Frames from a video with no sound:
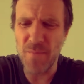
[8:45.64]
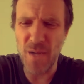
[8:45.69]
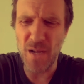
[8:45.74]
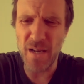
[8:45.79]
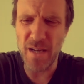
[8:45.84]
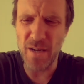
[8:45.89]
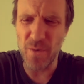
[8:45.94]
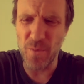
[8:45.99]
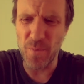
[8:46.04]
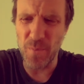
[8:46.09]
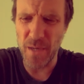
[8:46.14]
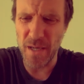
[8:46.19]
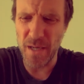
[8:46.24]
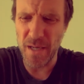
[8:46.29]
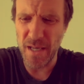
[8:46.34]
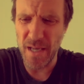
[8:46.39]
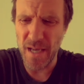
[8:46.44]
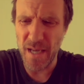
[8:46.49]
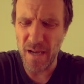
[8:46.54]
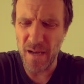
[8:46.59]
little bit,
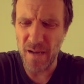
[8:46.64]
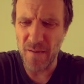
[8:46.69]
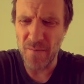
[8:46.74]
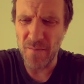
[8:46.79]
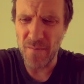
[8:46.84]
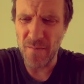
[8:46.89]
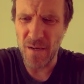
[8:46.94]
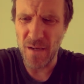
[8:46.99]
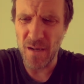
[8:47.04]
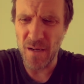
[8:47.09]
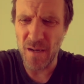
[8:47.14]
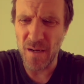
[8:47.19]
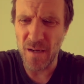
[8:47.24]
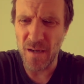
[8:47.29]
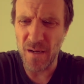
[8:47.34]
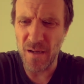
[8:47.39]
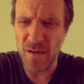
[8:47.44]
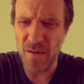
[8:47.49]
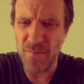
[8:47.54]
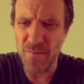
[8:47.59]
yeah.
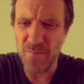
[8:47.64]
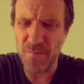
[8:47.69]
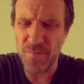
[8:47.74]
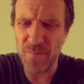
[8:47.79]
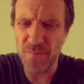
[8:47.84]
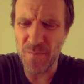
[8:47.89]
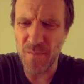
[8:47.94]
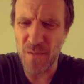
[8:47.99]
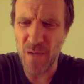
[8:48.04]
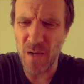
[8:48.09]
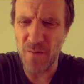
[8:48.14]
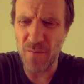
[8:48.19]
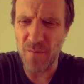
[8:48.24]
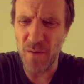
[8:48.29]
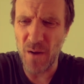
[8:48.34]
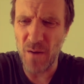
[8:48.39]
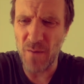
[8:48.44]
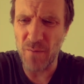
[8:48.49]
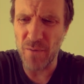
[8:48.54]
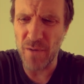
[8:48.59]

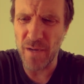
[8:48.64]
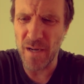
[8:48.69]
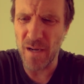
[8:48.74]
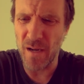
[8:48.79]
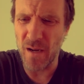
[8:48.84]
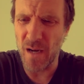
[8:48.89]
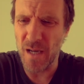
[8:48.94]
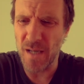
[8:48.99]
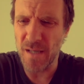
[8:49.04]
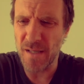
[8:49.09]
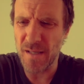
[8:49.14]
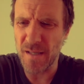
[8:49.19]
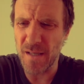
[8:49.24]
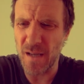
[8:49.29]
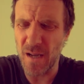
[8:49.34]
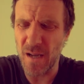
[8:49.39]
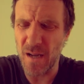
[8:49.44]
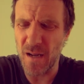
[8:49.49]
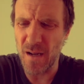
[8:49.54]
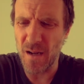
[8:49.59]
I've realised
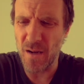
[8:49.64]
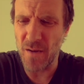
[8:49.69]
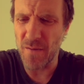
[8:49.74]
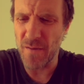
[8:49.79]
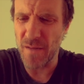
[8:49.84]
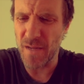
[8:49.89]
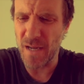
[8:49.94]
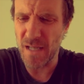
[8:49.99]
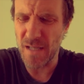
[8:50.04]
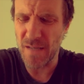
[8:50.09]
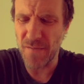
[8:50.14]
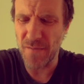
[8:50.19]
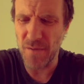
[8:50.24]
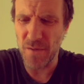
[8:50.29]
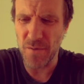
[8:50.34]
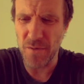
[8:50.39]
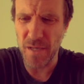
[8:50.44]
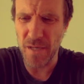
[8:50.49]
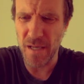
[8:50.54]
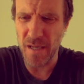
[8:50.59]
over the last few
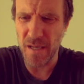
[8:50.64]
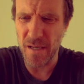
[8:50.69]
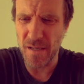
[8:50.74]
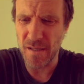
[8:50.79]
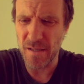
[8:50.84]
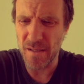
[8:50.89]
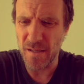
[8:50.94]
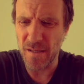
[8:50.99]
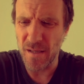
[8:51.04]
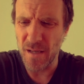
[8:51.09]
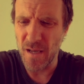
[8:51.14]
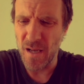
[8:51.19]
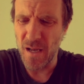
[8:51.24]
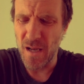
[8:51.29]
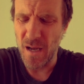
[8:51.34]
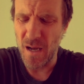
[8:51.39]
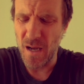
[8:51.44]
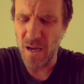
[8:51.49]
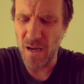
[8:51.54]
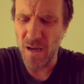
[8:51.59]
years
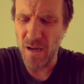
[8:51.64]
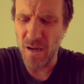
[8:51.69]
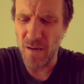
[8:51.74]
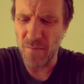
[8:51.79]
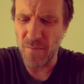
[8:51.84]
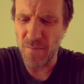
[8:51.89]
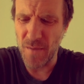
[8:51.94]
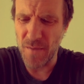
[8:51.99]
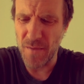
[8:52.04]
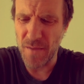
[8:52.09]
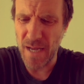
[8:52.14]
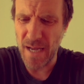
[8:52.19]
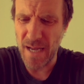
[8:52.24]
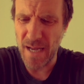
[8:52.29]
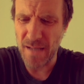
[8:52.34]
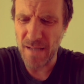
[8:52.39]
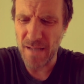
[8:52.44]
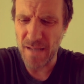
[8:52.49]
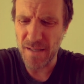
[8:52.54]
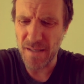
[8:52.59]

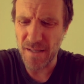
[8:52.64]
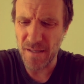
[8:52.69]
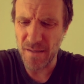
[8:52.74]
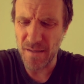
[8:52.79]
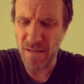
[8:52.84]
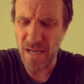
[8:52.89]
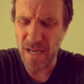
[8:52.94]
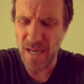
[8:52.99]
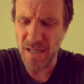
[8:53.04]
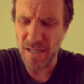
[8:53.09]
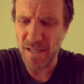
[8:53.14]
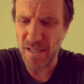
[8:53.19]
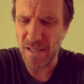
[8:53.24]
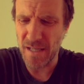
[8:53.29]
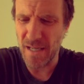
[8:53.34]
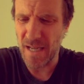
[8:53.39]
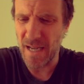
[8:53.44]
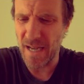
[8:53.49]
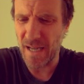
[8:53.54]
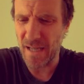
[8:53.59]
that
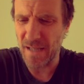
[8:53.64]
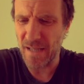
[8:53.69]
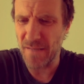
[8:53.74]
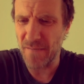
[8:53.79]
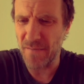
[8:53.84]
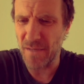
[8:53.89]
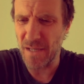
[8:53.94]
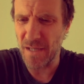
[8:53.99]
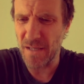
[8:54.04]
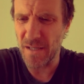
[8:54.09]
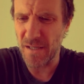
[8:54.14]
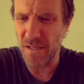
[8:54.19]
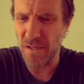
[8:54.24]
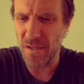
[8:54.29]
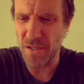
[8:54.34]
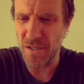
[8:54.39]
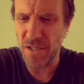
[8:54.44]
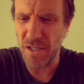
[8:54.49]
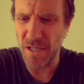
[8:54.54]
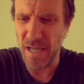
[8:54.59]
actually actively
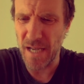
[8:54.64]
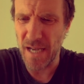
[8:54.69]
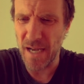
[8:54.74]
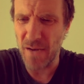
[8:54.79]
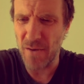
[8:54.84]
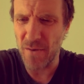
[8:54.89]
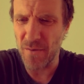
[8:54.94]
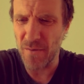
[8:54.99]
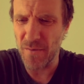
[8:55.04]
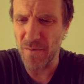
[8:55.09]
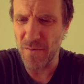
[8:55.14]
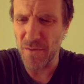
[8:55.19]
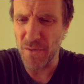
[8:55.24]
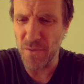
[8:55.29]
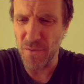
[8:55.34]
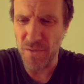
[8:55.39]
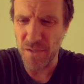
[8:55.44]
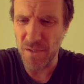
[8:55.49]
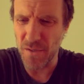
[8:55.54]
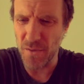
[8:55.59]
searching out new
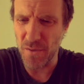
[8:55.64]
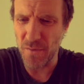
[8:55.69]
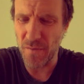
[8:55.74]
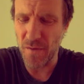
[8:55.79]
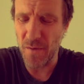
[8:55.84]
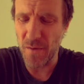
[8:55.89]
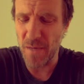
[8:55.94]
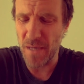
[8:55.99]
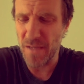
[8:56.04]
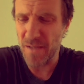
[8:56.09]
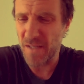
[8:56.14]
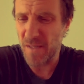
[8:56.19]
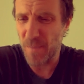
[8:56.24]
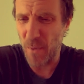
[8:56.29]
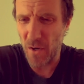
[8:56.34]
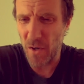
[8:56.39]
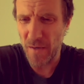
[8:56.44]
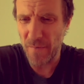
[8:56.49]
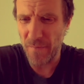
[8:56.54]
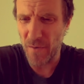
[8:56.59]
stuff. I mean,
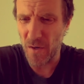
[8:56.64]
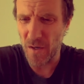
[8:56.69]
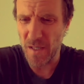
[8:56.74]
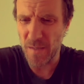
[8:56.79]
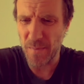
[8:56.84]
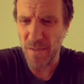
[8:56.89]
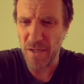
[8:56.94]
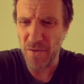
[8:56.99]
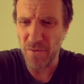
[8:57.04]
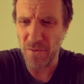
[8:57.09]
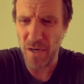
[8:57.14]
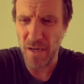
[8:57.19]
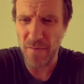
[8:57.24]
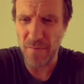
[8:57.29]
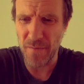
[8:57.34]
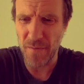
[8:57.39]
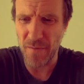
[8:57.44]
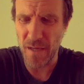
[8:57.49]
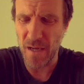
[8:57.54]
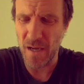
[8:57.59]
Spotify has been great
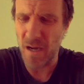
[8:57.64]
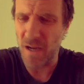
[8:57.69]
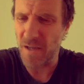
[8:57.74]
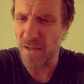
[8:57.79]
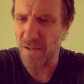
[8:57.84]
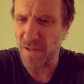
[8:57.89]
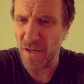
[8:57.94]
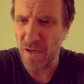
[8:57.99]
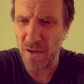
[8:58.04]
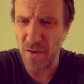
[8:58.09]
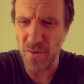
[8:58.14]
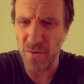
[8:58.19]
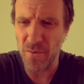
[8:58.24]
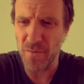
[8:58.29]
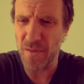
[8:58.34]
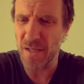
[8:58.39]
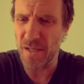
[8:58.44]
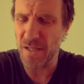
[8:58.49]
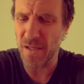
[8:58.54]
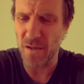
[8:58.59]
for that, and I know
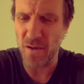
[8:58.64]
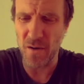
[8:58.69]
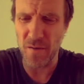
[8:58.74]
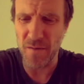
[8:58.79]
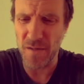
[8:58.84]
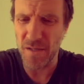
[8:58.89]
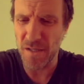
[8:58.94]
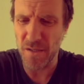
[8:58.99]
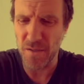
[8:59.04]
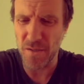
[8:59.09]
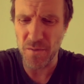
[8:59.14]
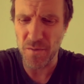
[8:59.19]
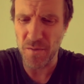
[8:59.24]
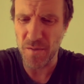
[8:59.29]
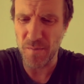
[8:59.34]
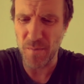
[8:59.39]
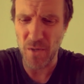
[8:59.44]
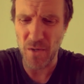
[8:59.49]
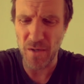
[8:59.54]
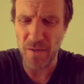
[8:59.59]
there's a lot of issues with
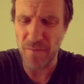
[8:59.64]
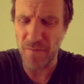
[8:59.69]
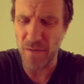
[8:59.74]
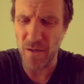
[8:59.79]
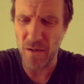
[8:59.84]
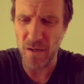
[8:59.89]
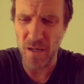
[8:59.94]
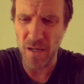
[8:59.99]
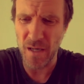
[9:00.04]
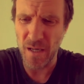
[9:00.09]
Spotify.